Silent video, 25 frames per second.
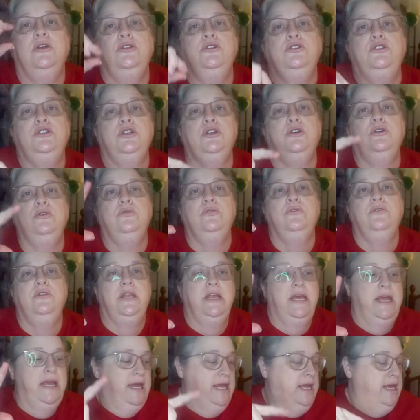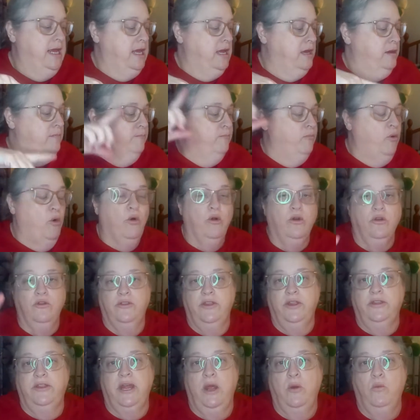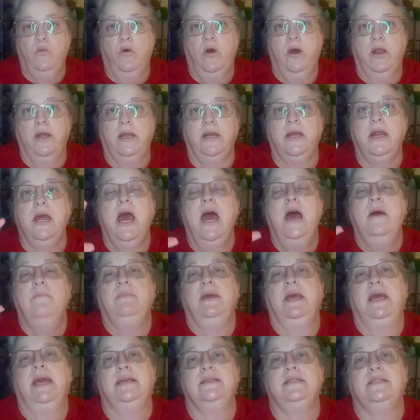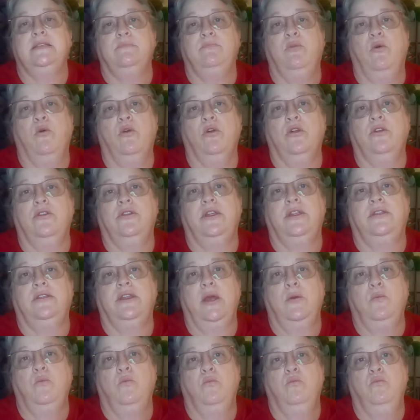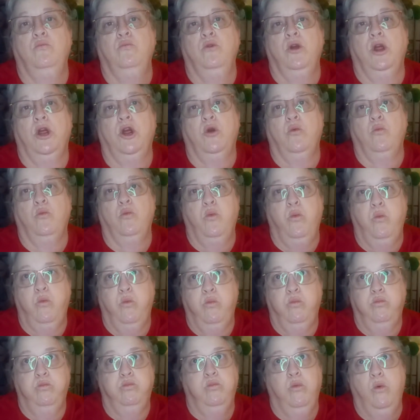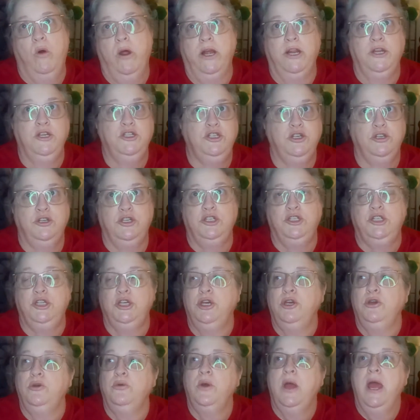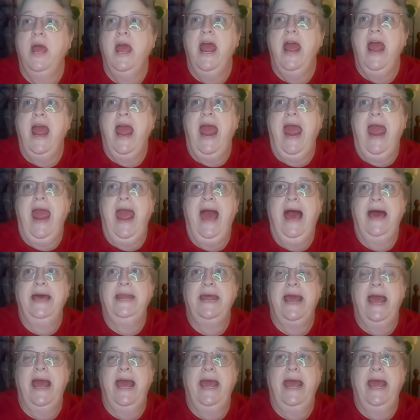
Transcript: do the border that they wanted, because the border that they wanted you to do had